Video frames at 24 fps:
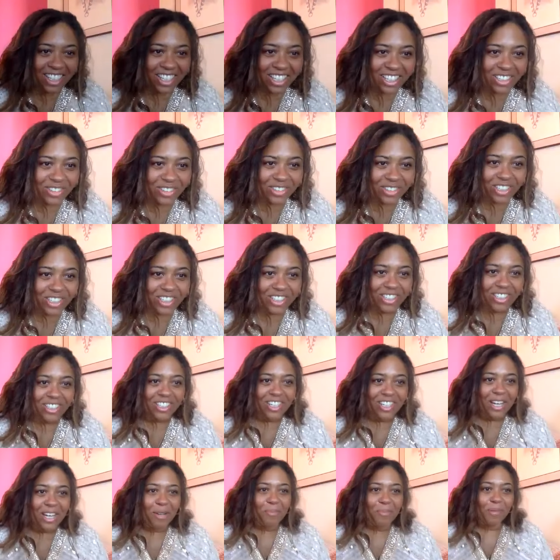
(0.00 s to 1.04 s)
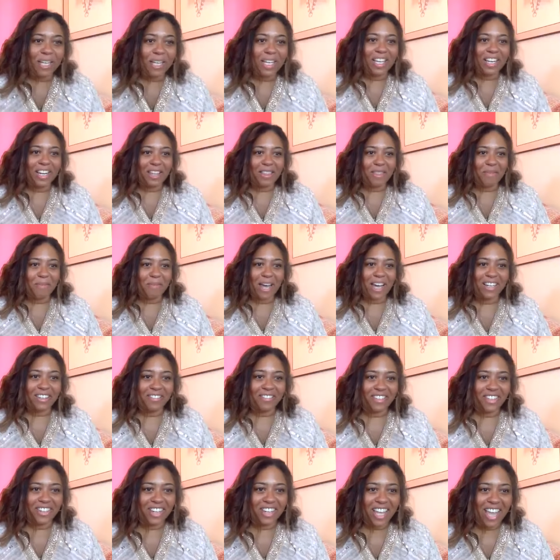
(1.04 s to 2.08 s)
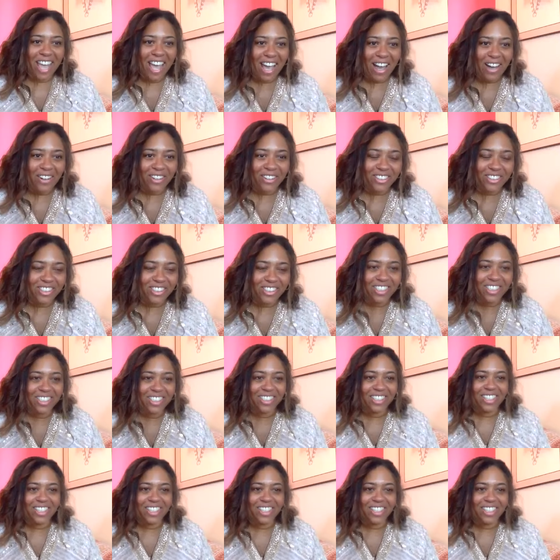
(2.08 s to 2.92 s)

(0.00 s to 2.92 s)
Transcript: your uh, blanket on the back of your couch.